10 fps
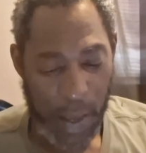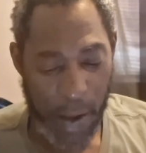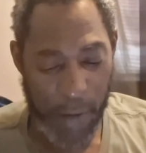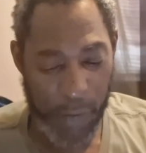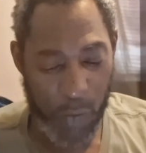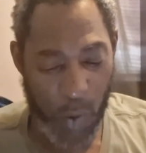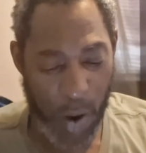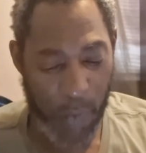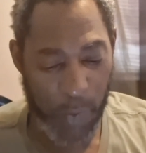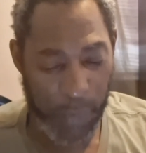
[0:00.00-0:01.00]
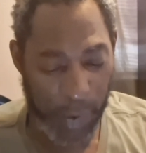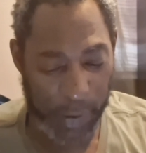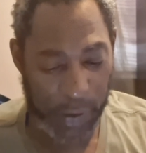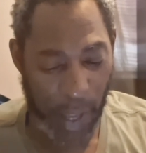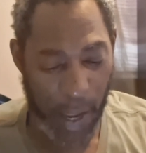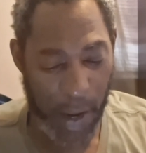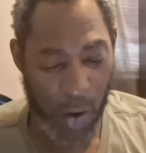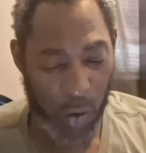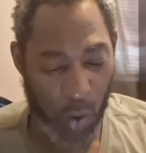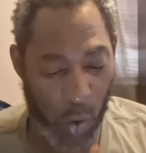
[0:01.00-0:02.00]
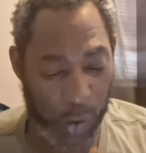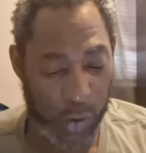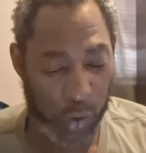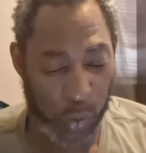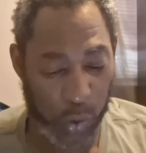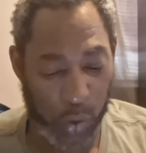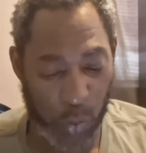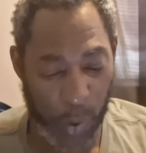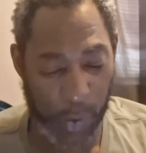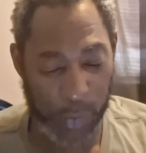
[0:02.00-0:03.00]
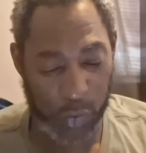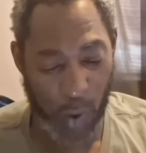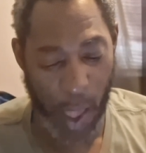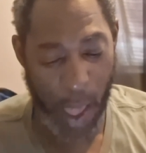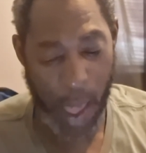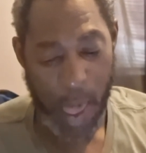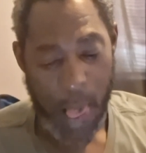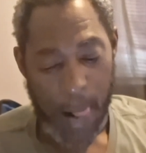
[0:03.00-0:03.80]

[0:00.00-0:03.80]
everyone with his name according to the 12 tribes.